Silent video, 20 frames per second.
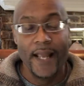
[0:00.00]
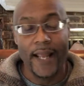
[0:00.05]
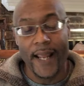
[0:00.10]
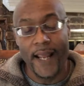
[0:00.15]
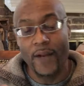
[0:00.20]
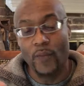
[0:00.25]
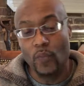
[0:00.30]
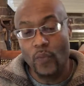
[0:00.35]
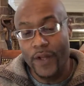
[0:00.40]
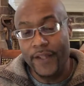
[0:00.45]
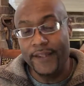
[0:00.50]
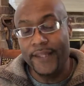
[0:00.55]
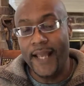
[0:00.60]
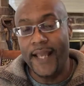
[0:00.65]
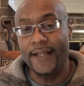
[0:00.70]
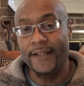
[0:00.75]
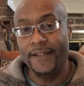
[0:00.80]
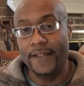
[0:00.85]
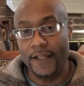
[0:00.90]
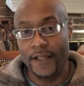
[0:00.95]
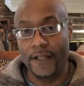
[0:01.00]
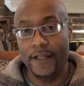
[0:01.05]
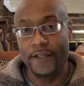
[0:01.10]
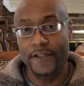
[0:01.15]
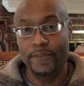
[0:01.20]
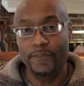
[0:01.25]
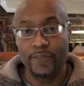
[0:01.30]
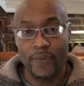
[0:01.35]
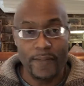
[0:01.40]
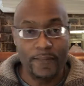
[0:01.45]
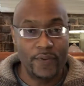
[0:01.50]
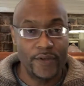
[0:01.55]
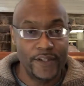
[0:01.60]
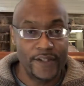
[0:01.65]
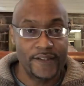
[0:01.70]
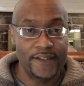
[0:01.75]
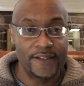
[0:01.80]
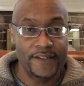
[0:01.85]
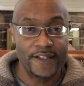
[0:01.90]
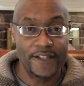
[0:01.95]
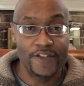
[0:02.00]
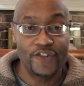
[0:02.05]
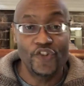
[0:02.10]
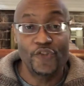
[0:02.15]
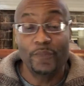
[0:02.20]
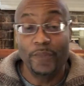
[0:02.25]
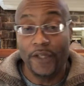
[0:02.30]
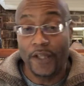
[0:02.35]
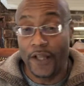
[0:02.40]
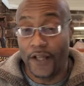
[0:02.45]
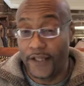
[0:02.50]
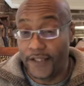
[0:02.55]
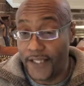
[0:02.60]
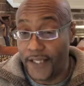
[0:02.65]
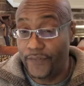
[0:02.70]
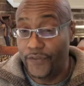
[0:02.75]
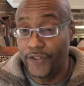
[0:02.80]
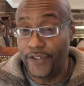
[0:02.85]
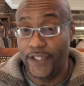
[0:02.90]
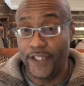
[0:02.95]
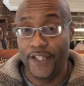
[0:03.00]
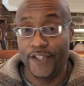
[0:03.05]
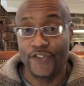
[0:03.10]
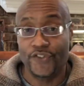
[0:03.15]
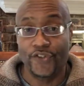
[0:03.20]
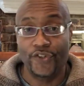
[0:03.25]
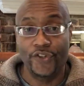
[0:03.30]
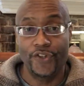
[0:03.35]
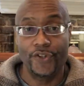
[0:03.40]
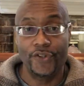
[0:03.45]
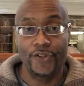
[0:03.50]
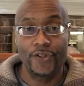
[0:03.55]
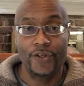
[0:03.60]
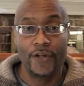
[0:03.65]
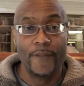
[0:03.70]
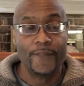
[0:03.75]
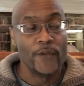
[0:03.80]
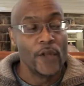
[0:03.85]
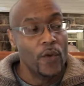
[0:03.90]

And what that does, brothers and sisters, because everything is circular,